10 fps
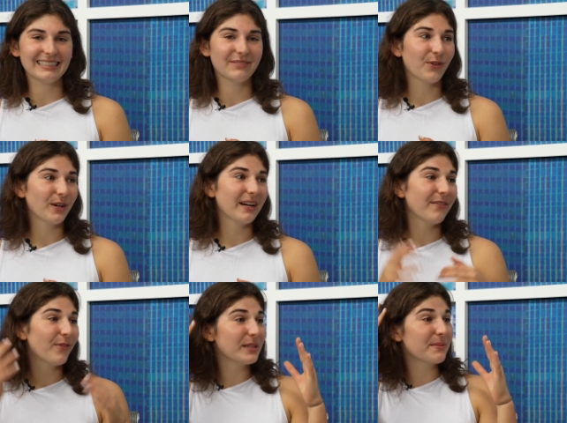for
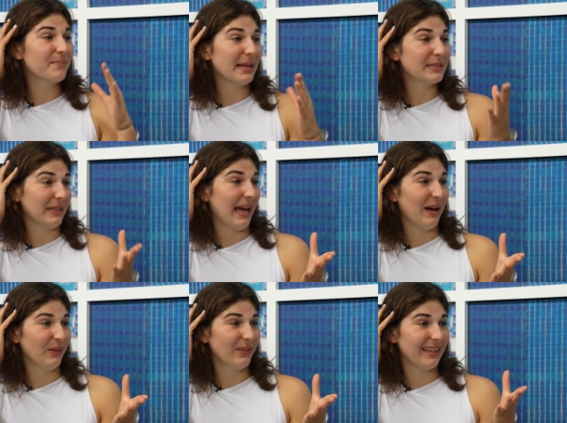for his mental
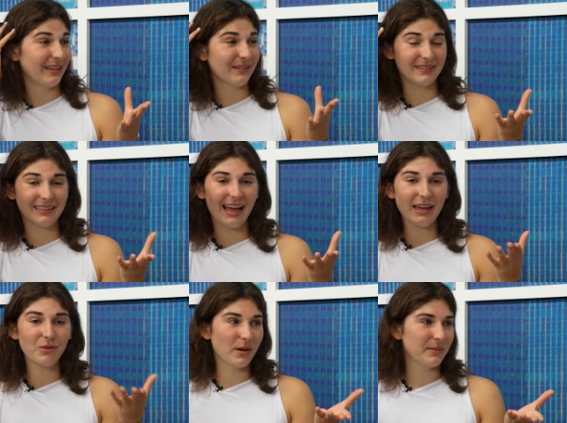health. Like I
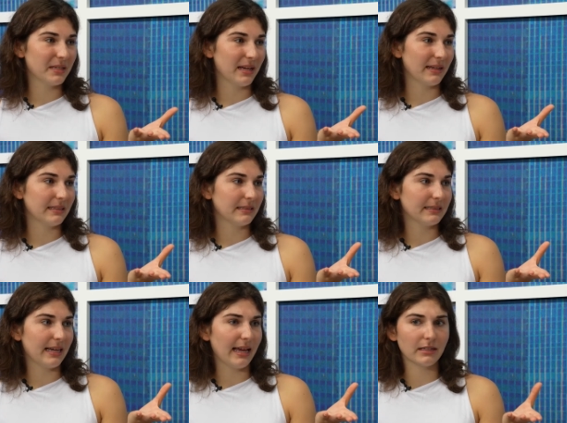don't want him to
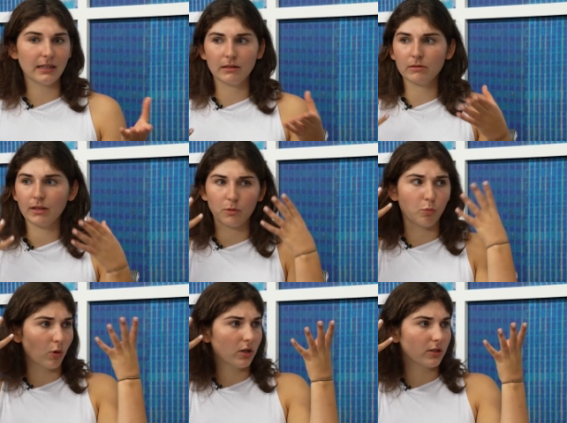get like
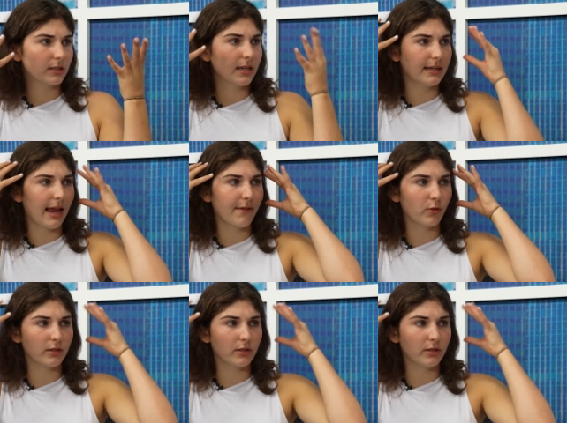worse and have all these